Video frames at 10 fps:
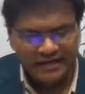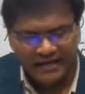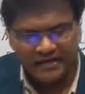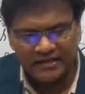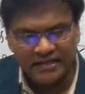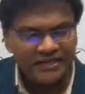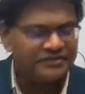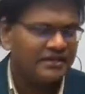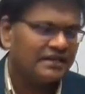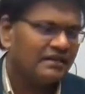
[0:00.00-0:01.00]
And the
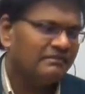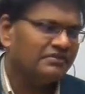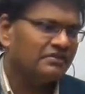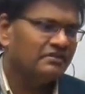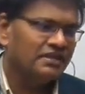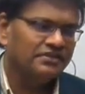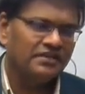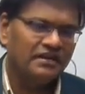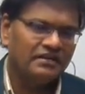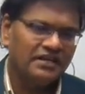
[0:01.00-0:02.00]
next thing the government should do is
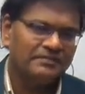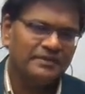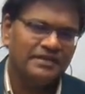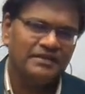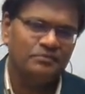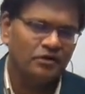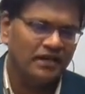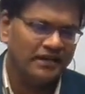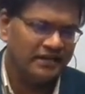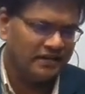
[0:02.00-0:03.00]
that, especially in
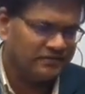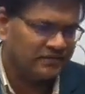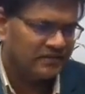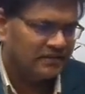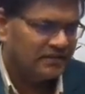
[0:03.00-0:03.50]
border areas,